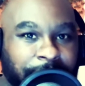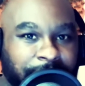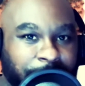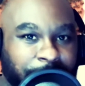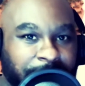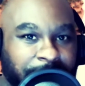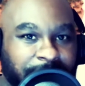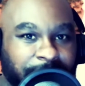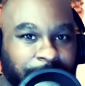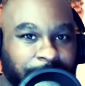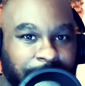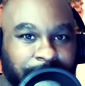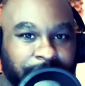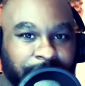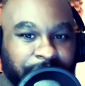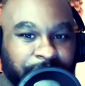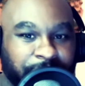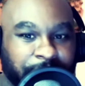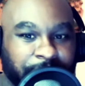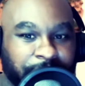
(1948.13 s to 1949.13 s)
make the best of my
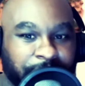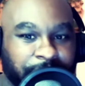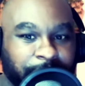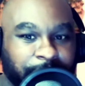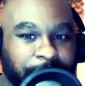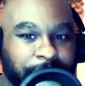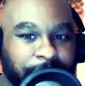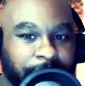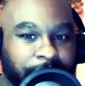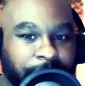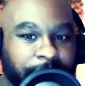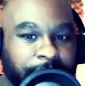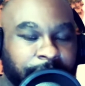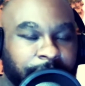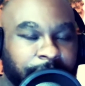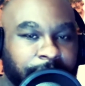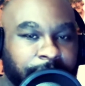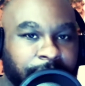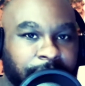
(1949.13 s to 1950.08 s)
situation I'm in currently.